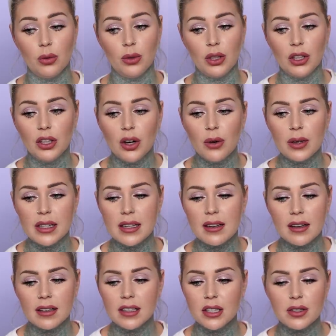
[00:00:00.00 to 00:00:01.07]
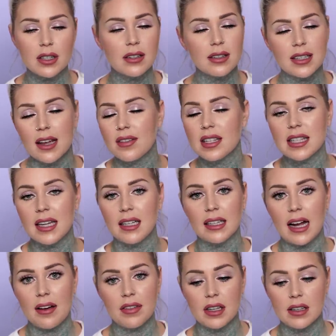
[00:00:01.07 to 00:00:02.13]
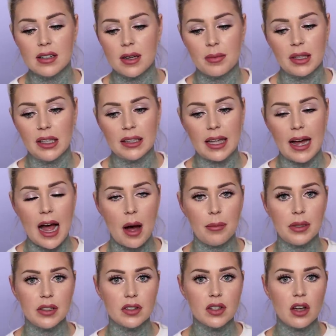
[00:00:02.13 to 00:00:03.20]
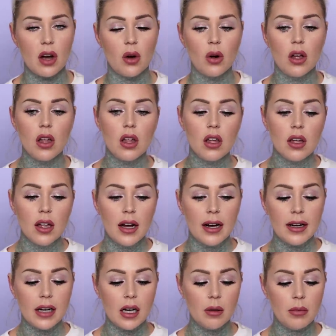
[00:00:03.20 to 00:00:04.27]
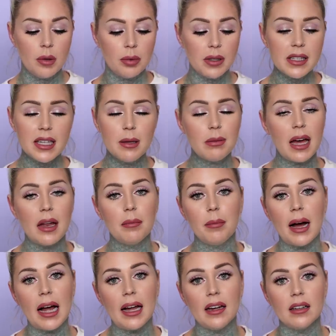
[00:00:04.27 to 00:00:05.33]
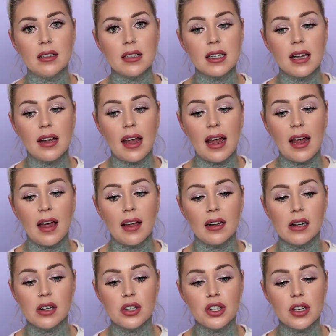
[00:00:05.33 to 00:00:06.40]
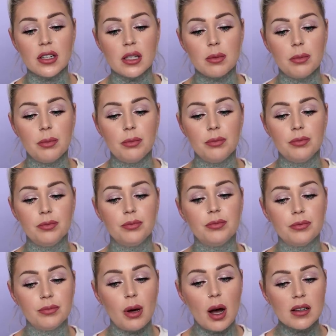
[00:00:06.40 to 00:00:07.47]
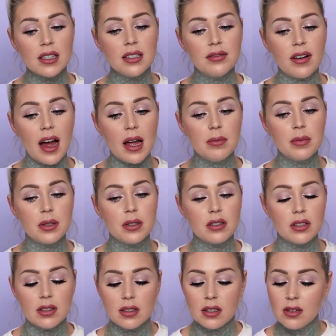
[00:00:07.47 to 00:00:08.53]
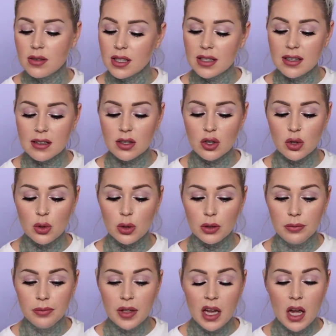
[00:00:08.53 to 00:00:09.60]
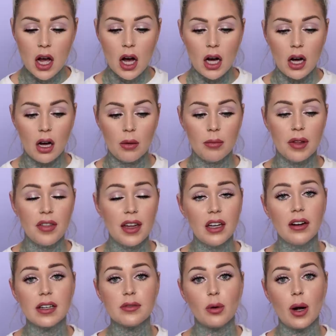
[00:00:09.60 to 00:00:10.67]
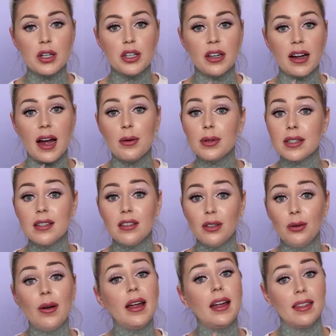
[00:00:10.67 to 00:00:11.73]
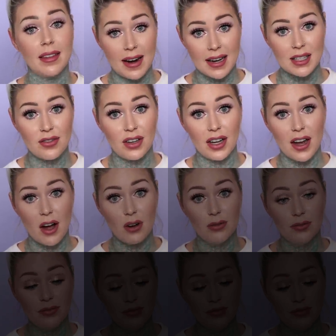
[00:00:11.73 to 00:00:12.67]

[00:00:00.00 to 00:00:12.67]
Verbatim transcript: you know, it just is devastating to have something like that happen. So please keep that in mind, and just positive vibes. Just use this as a tool. Thank you guys for watching. I will see you in the next video.